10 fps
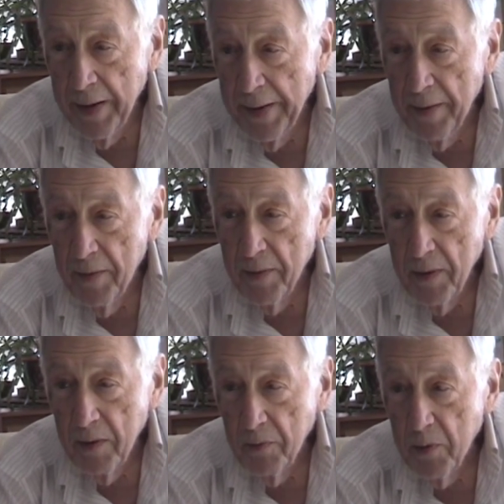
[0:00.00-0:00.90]
And
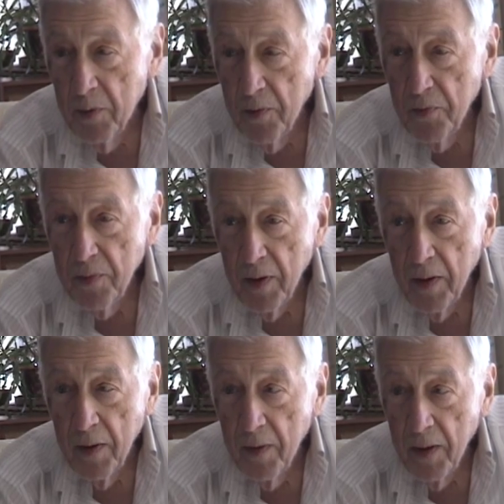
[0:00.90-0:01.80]
of course,
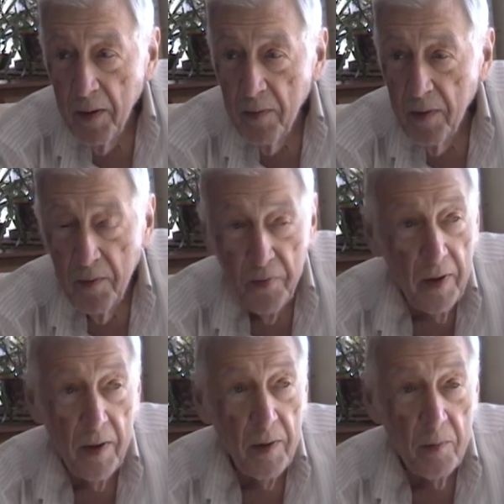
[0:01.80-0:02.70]
I had to
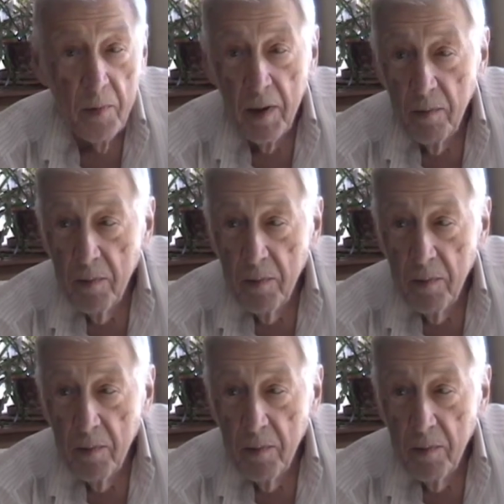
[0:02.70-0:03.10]
decide on, well,